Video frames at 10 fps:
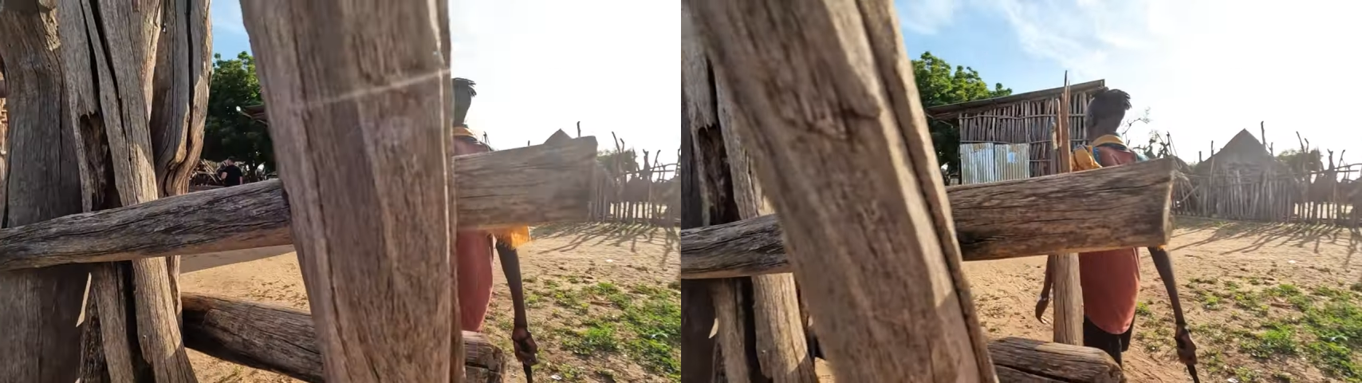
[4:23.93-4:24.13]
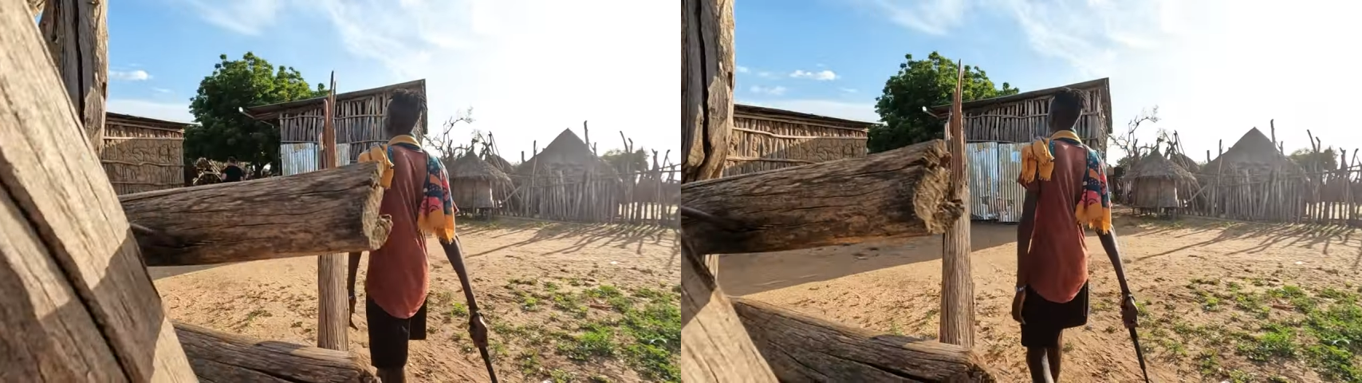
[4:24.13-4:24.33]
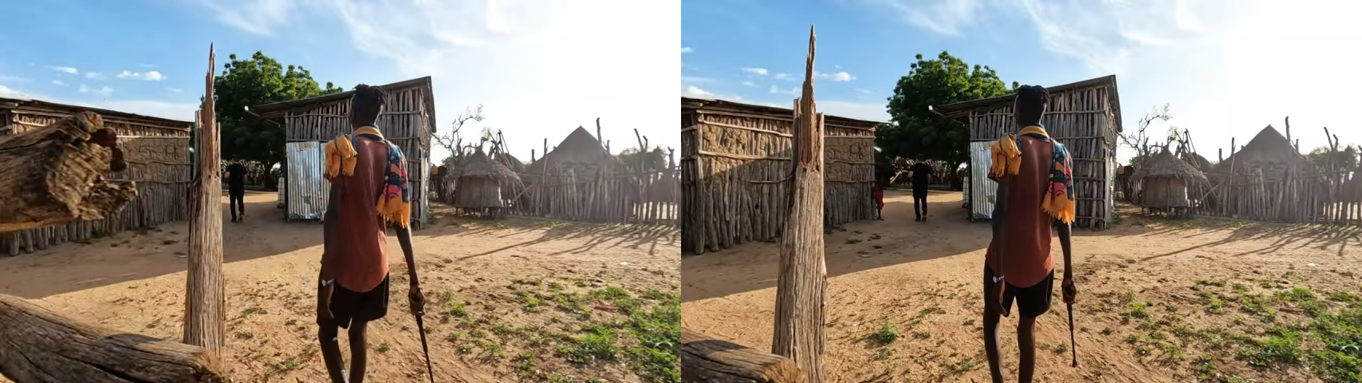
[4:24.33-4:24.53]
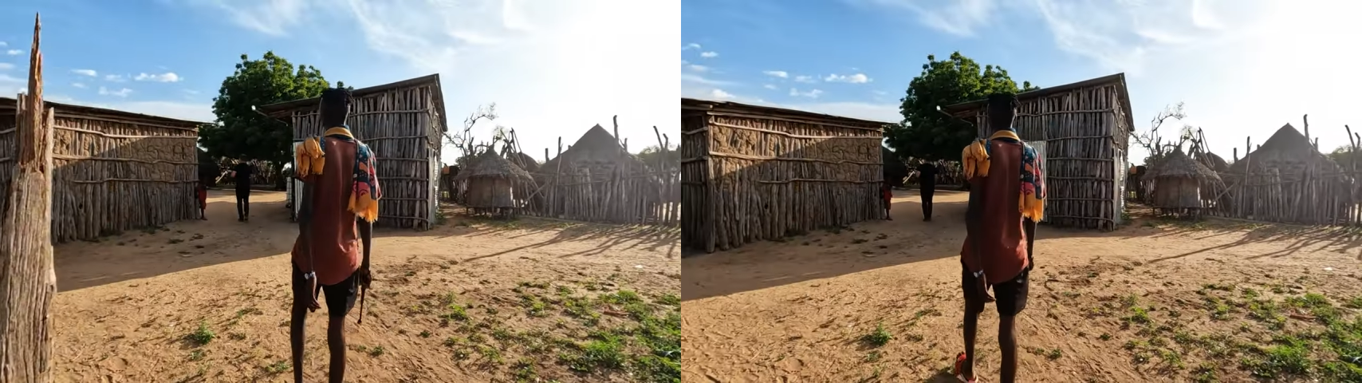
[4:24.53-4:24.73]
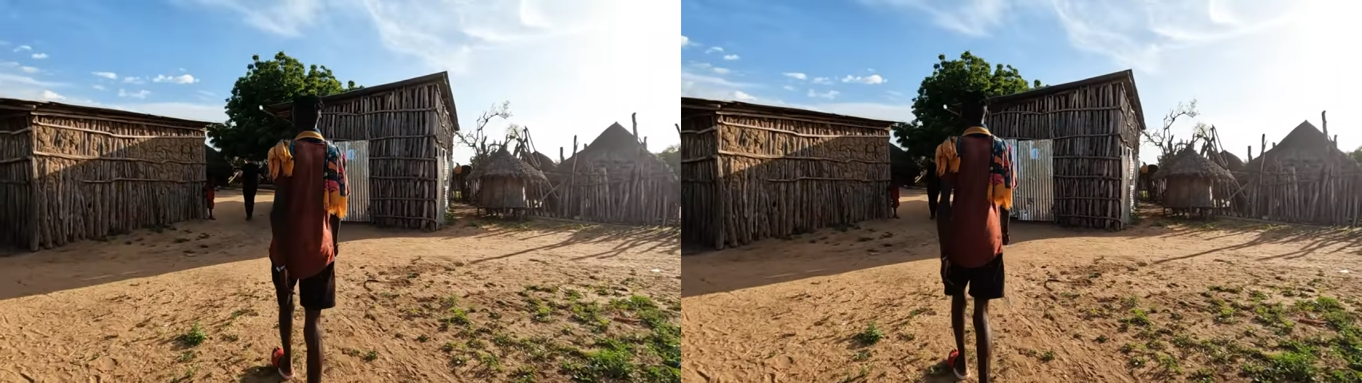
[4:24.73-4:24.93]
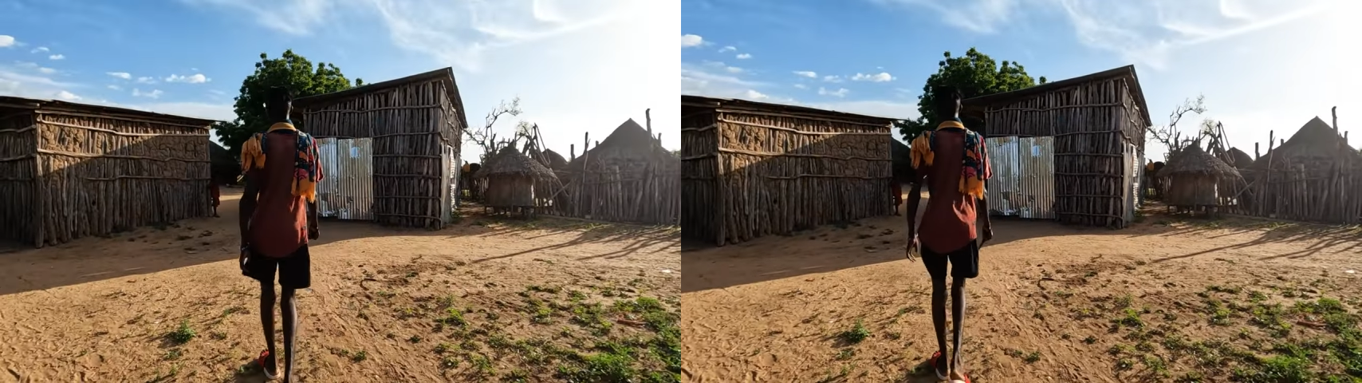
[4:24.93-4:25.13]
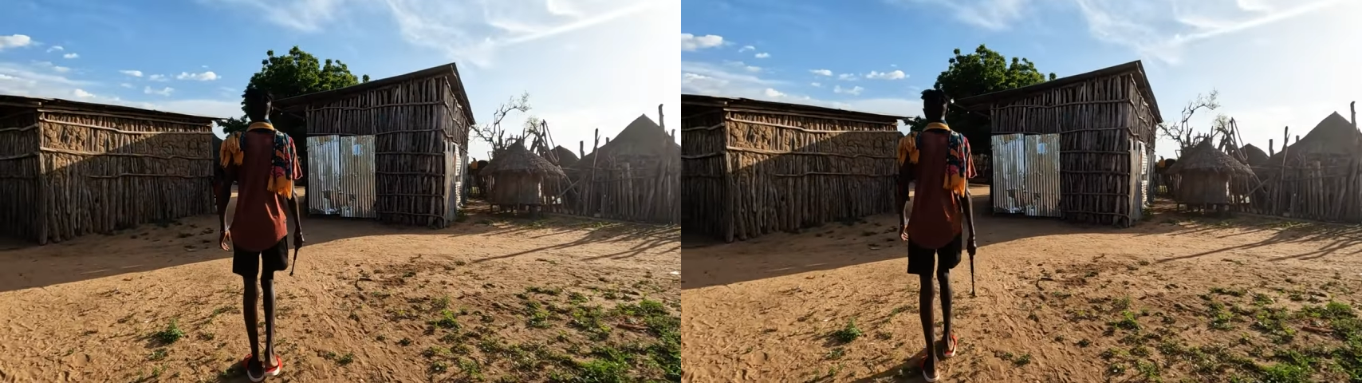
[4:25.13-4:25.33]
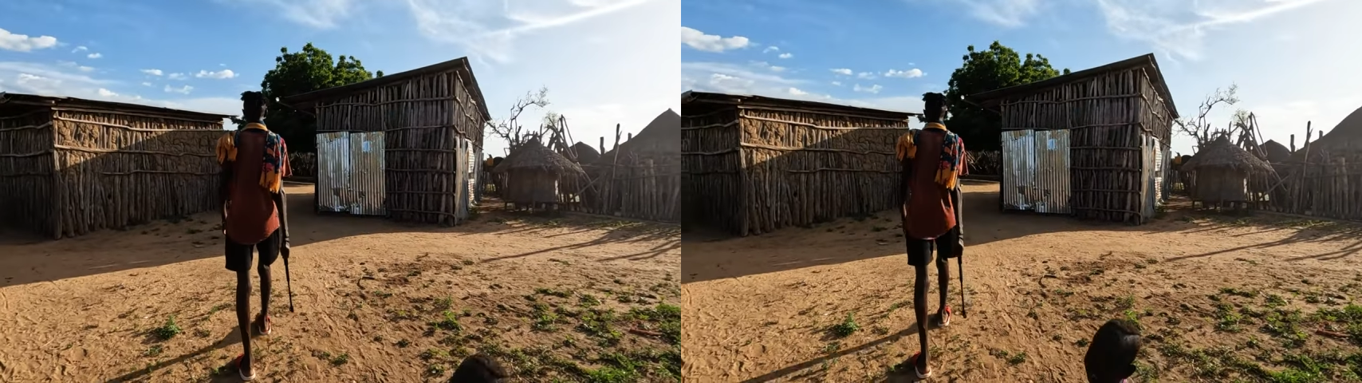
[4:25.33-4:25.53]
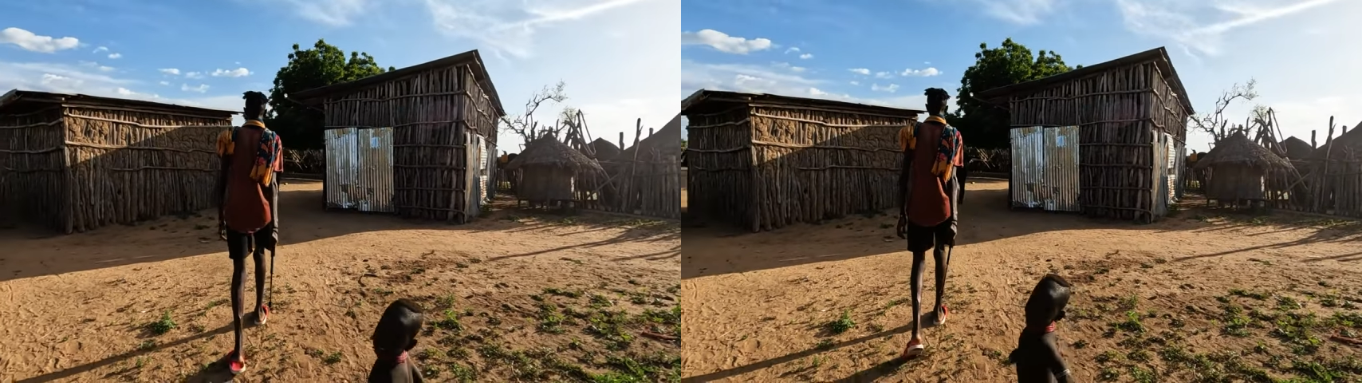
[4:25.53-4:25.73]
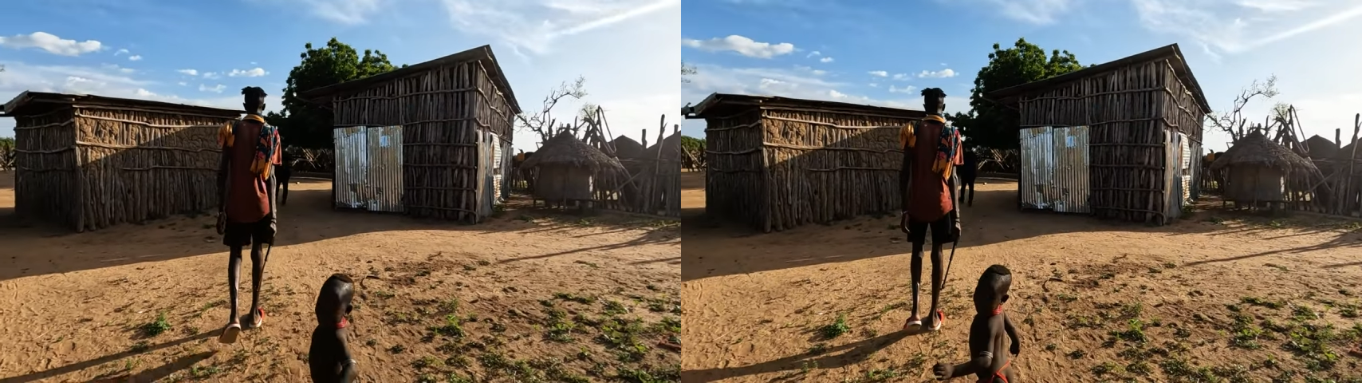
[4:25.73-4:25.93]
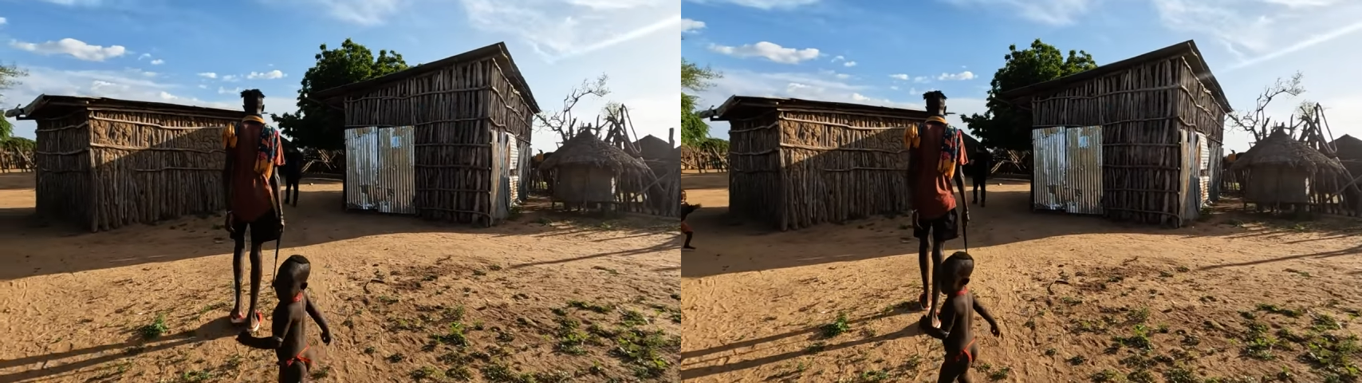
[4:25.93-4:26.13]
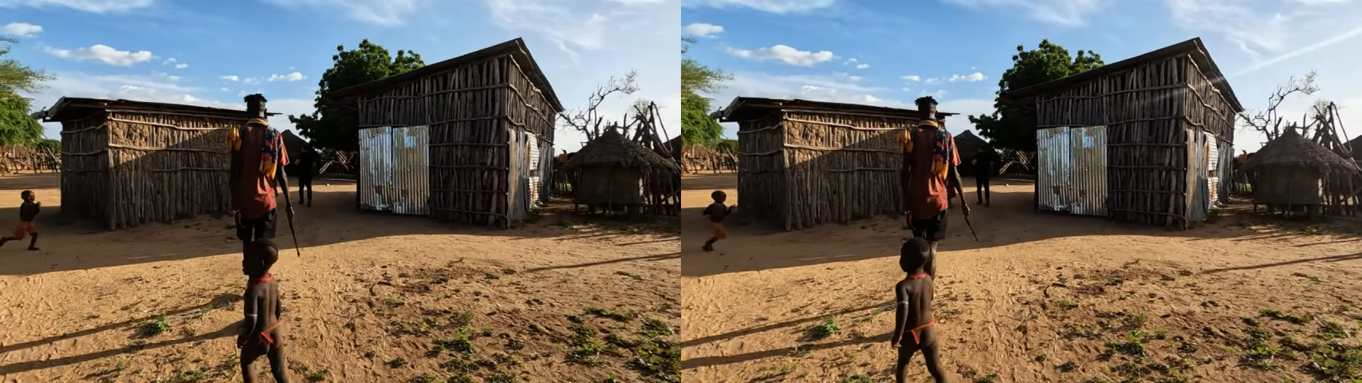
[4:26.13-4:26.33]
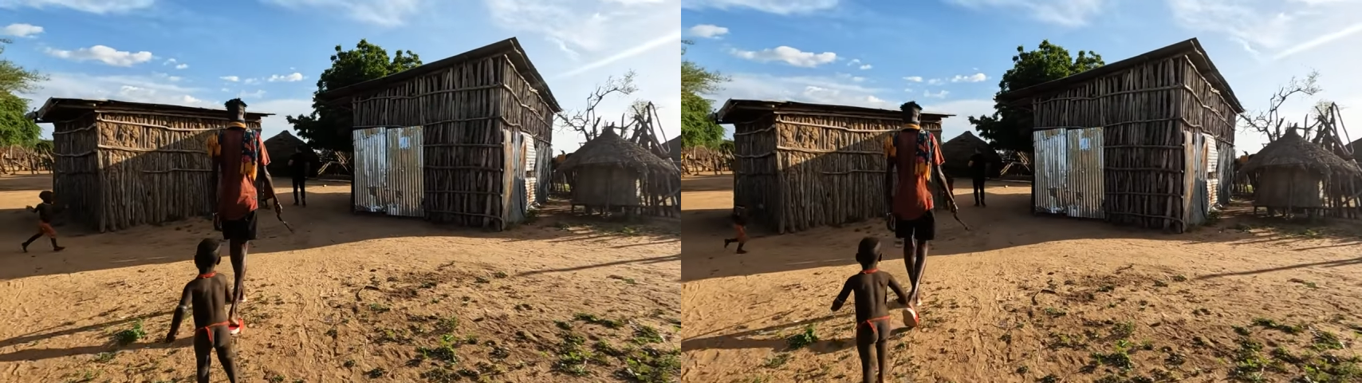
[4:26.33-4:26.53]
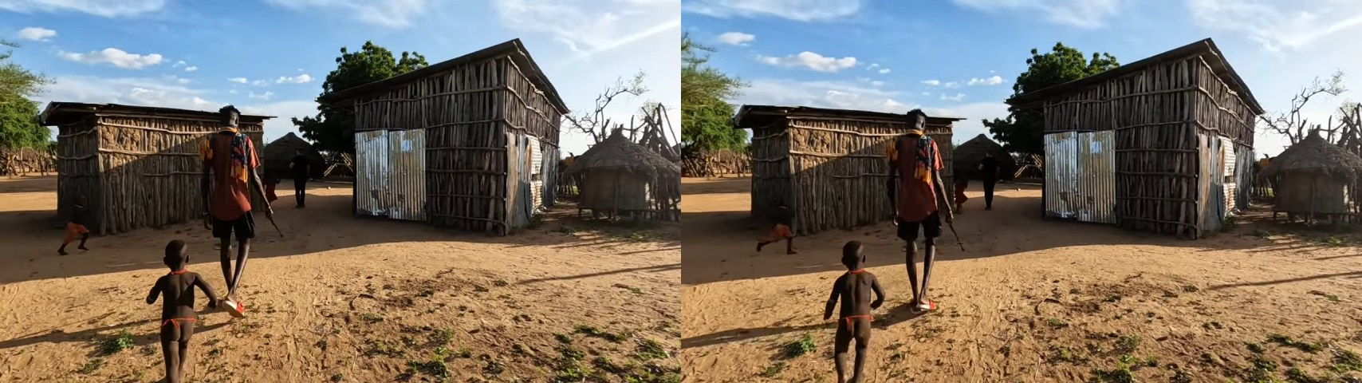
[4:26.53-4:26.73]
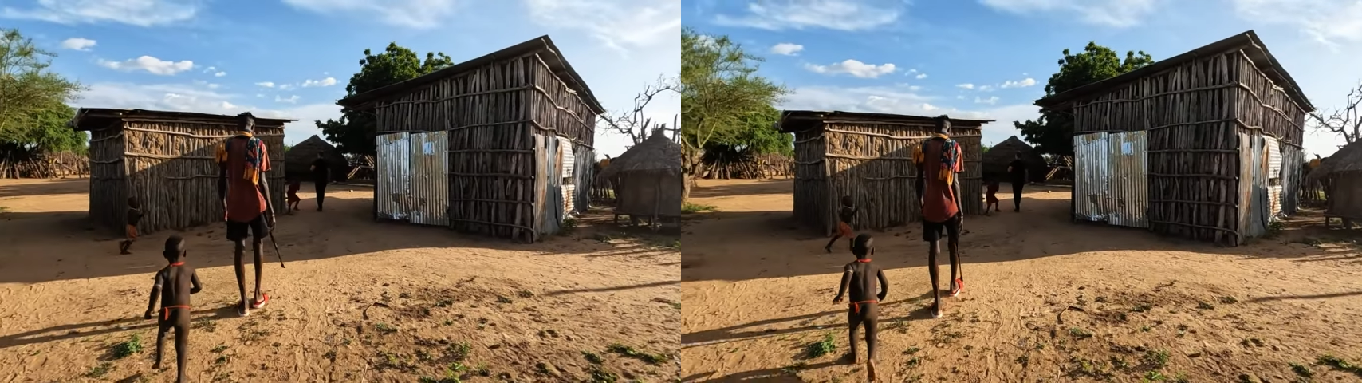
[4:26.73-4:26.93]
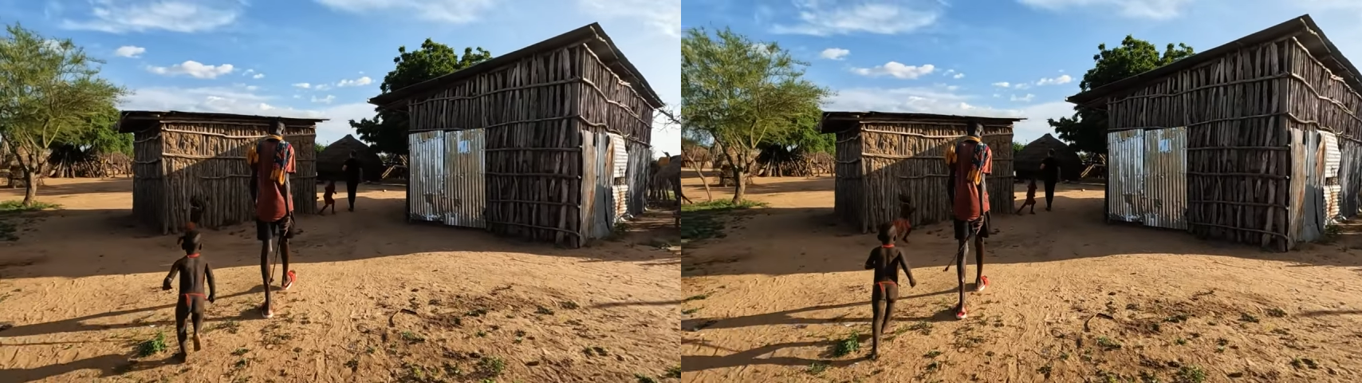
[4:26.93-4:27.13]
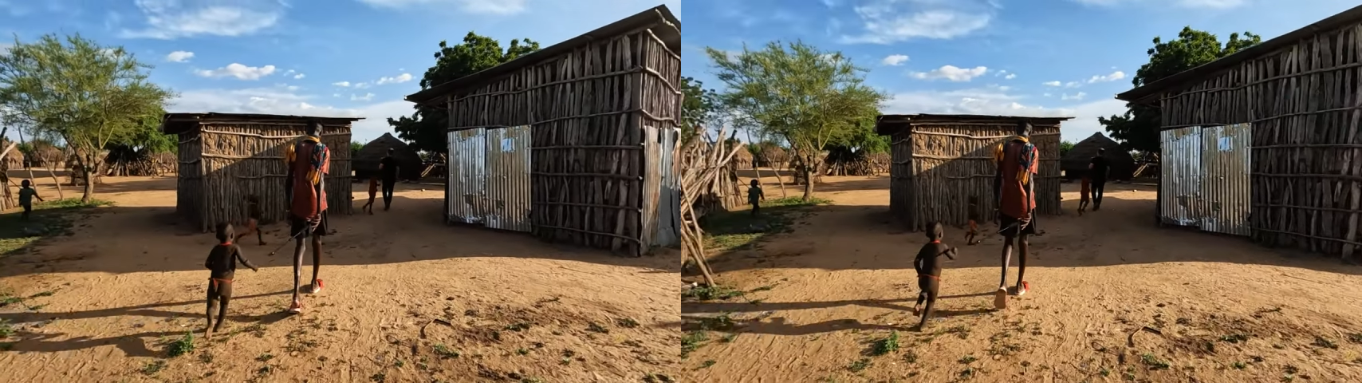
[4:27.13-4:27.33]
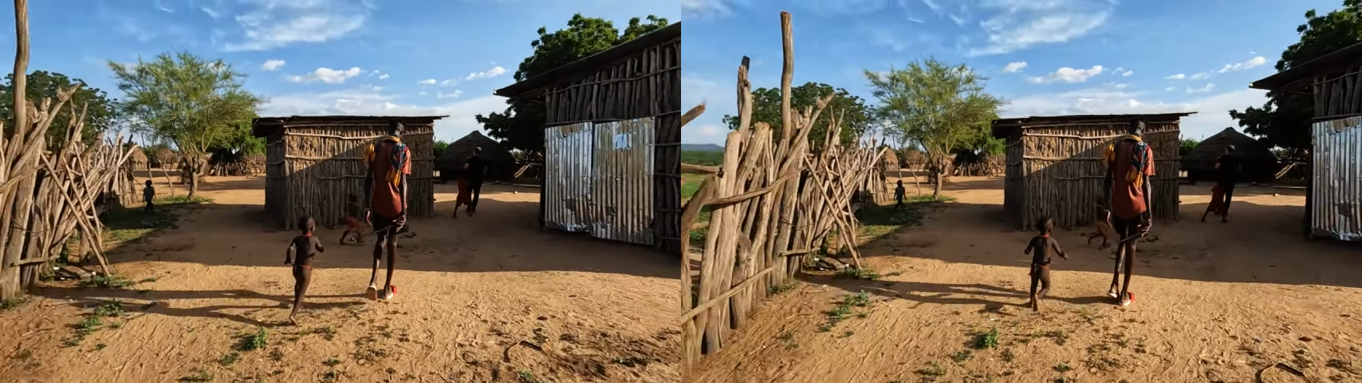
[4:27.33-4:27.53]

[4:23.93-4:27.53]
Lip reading: No face is visible, so there are no lips to read.